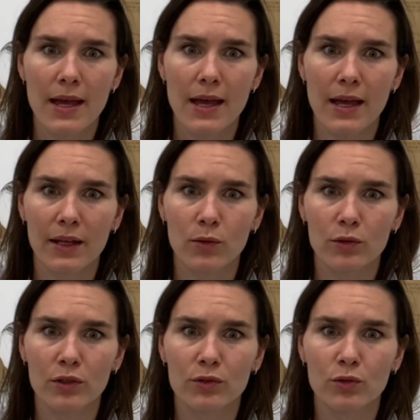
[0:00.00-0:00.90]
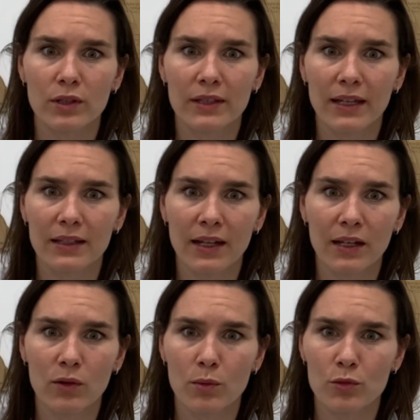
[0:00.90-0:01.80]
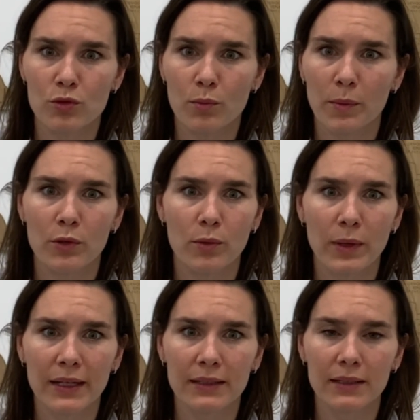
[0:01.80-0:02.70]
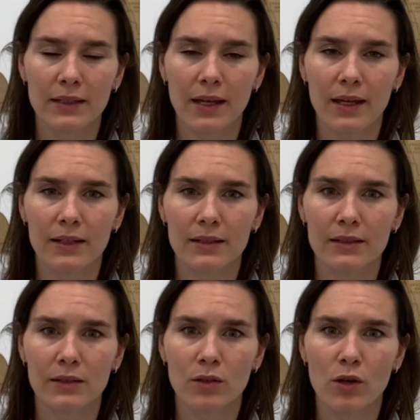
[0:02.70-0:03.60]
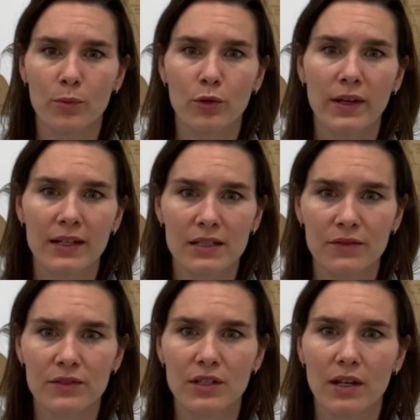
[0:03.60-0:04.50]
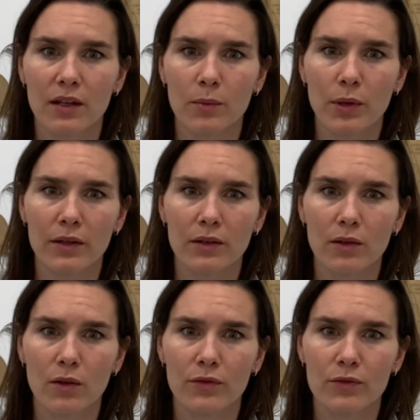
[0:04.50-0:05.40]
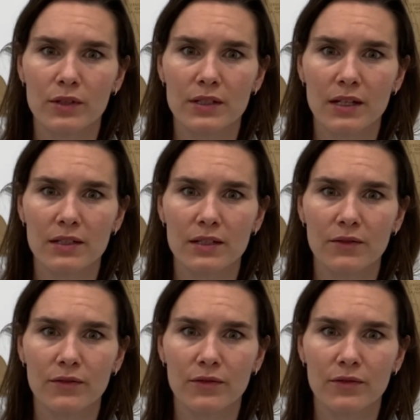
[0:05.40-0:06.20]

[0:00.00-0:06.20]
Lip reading: in order to detect any chromosome abnormality, and a comprehensive genetic panel of recessive